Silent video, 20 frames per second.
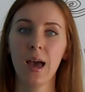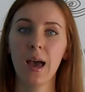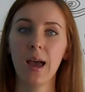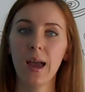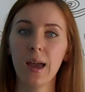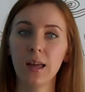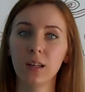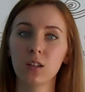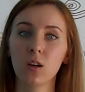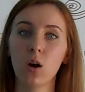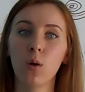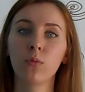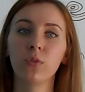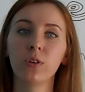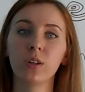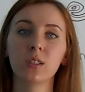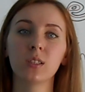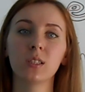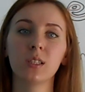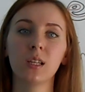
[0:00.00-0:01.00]
And
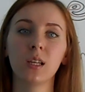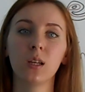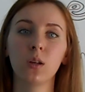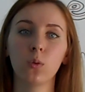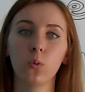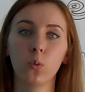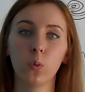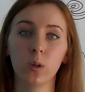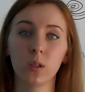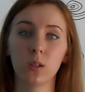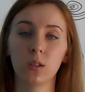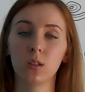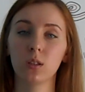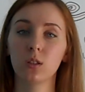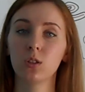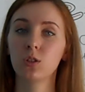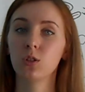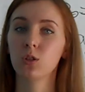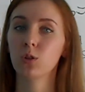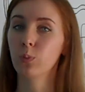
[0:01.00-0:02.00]
obviously with
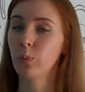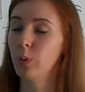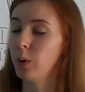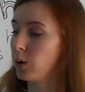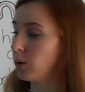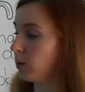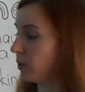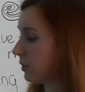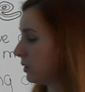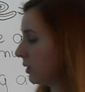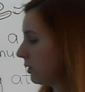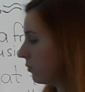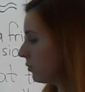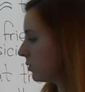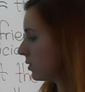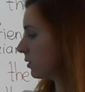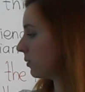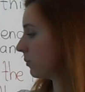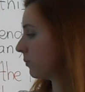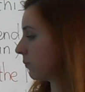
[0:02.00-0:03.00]

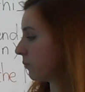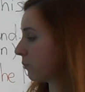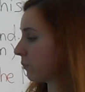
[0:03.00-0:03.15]
superlatives,